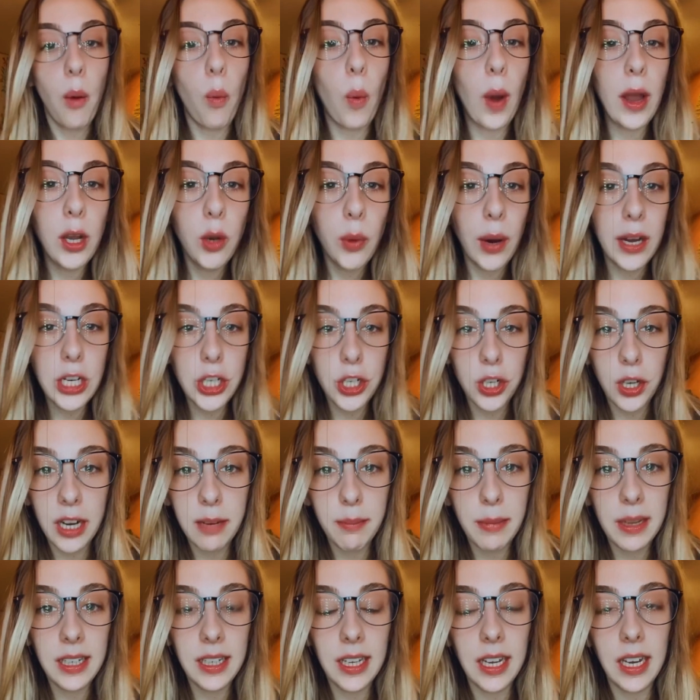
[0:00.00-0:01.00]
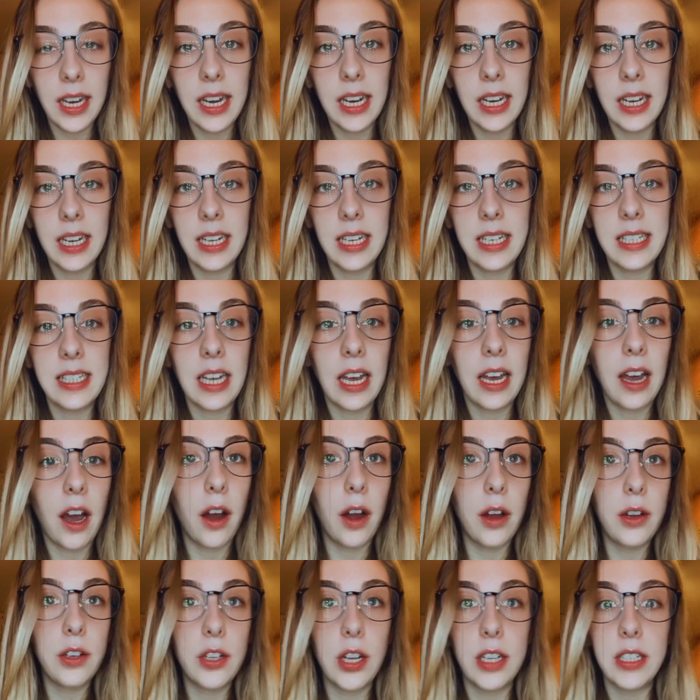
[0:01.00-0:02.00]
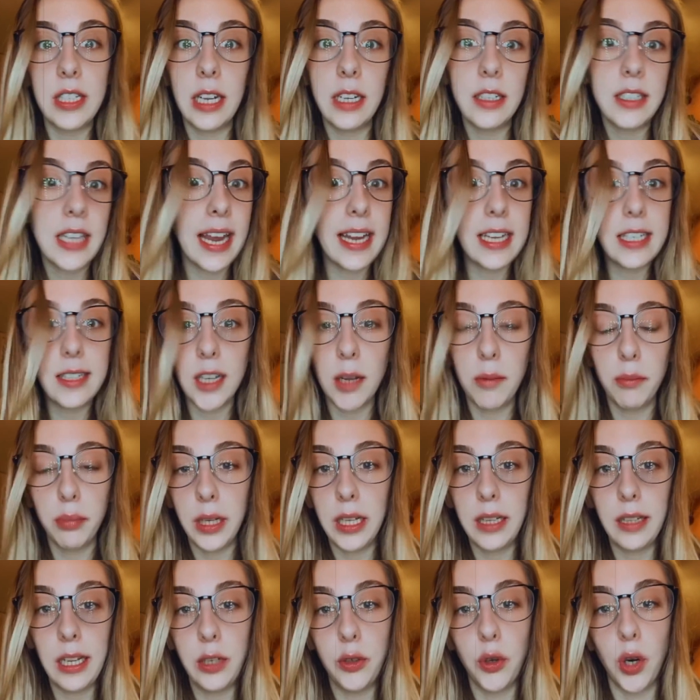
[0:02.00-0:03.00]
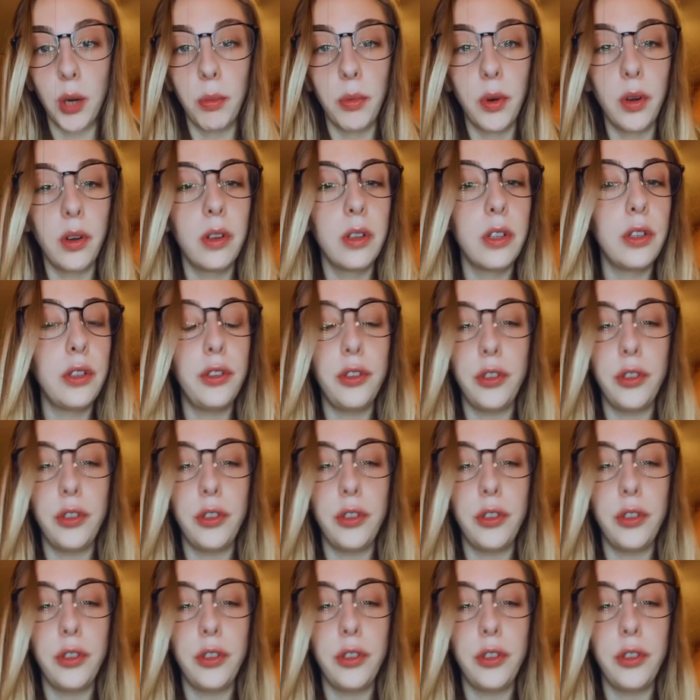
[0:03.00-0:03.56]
One question I've been getting is, does it taste completely normal?